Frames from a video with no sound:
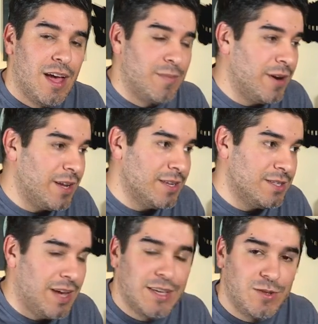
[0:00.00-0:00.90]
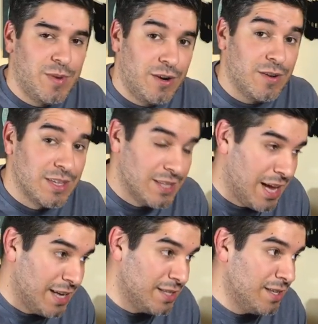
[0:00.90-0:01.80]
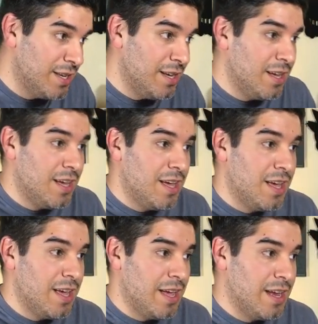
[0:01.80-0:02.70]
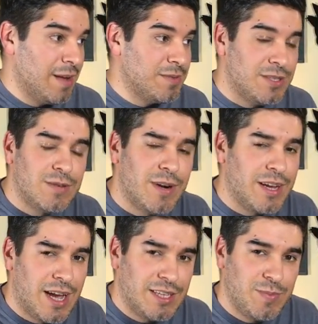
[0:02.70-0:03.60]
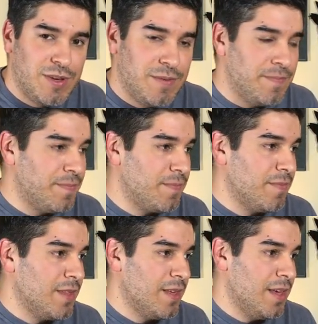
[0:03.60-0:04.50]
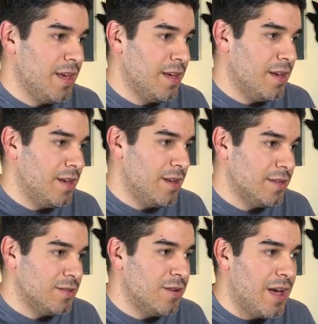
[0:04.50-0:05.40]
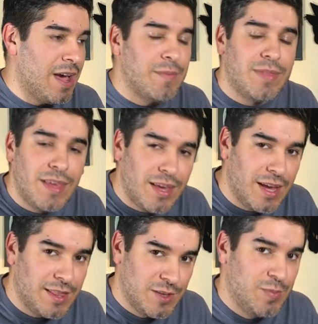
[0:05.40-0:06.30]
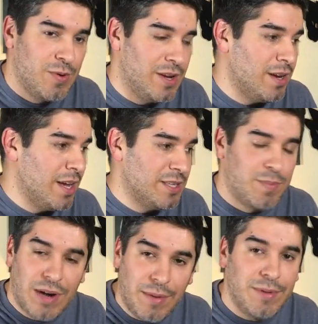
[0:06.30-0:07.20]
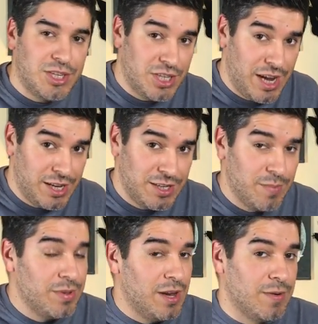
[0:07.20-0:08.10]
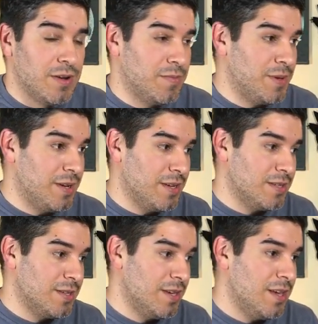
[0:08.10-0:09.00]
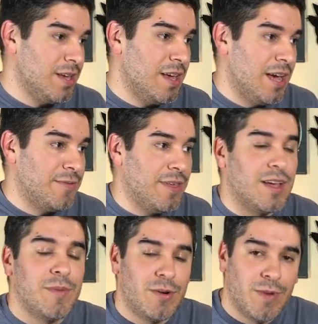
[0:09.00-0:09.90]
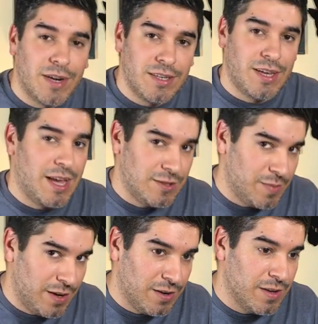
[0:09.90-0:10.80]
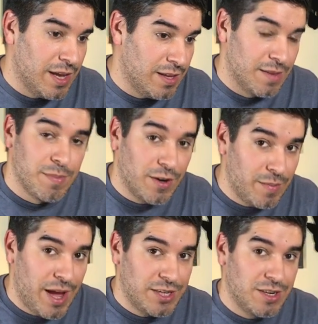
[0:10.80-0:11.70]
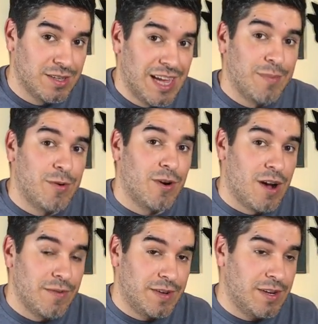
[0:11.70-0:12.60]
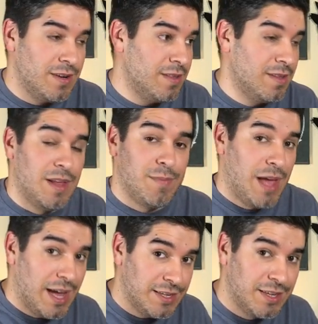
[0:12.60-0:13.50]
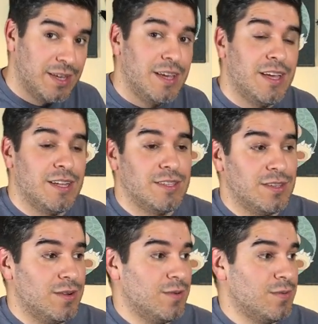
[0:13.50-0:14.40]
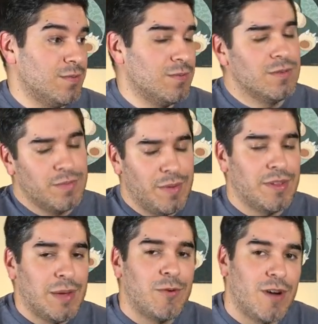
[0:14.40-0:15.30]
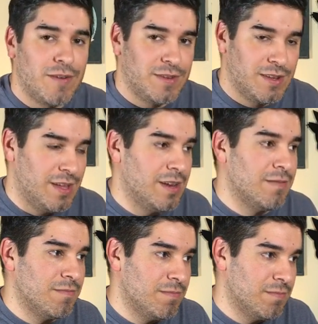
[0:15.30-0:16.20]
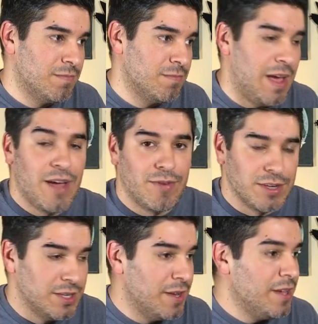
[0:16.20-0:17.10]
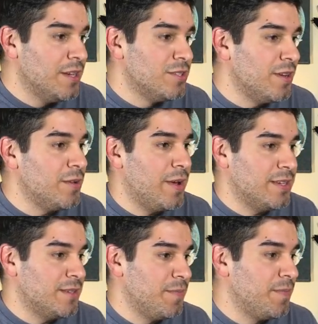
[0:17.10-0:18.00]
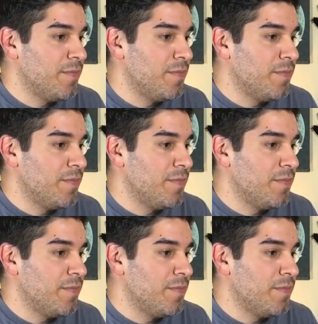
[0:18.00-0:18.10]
I'm running into Azumarill a lot and I'm still running Ice Beam. So I'm thinking at this point, I should probably change to Play Rough, because I feel like I'm gonna run into Azumarill like in the mirror match a lot more often than I'm not. And so, well, maybe a lot more often than average. So anyways,